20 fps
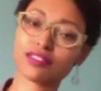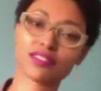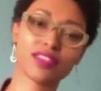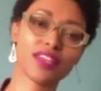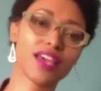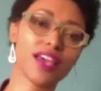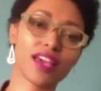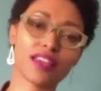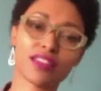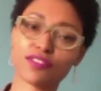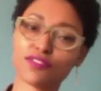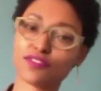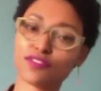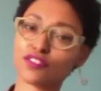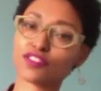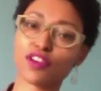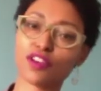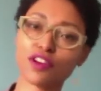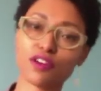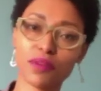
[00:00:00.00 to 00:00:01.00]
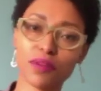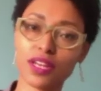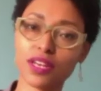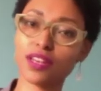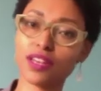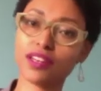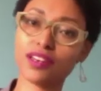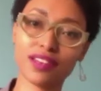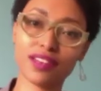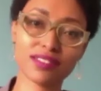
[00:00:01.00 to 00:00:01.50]
Yes, for so many
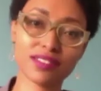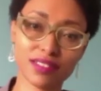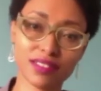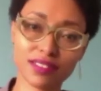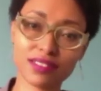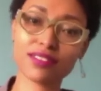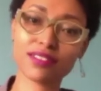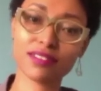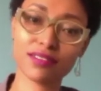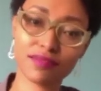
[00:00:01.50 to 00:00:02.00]
reasons.